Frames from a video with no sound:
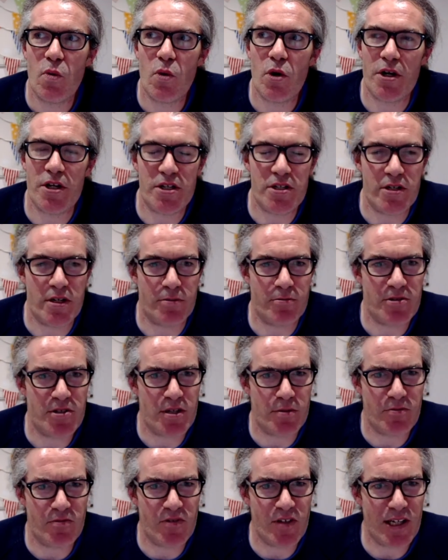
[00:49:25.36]
what you're doing with
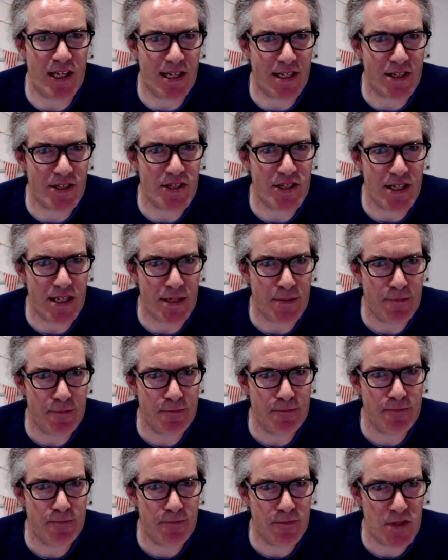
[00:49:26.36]
some of your legacy
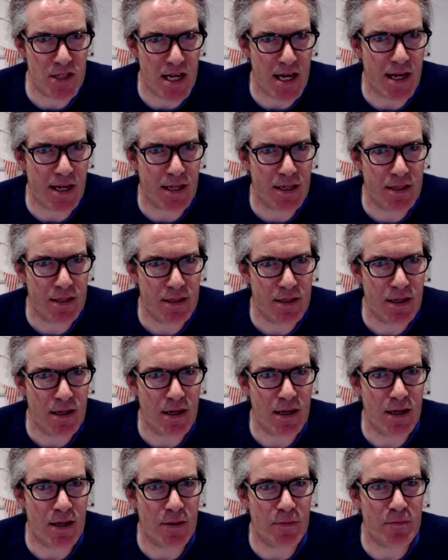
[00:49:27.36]
tech,
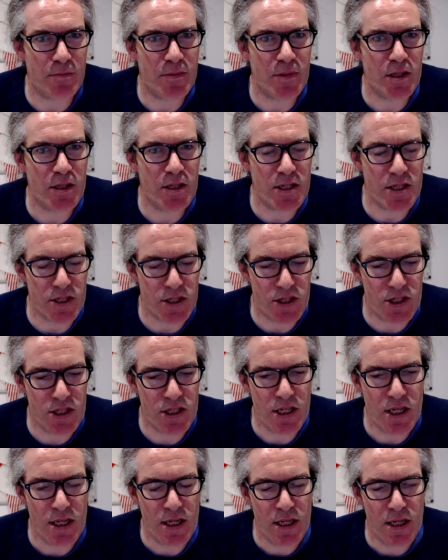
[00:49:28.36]

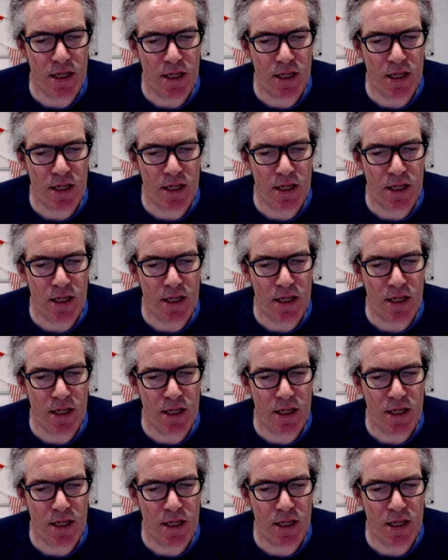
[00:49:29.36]
because